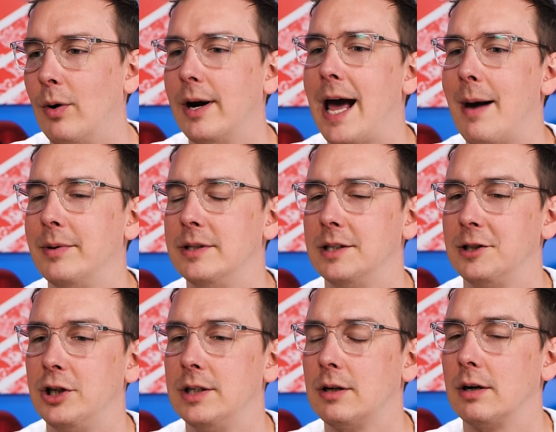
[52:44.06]
what happens is
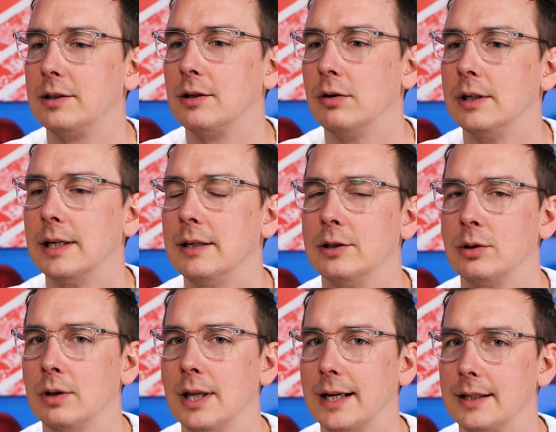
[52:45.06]
she starts turning into
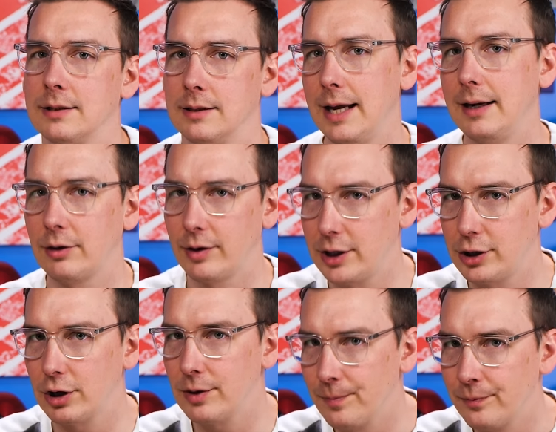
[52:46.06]
sort of like a snake creature.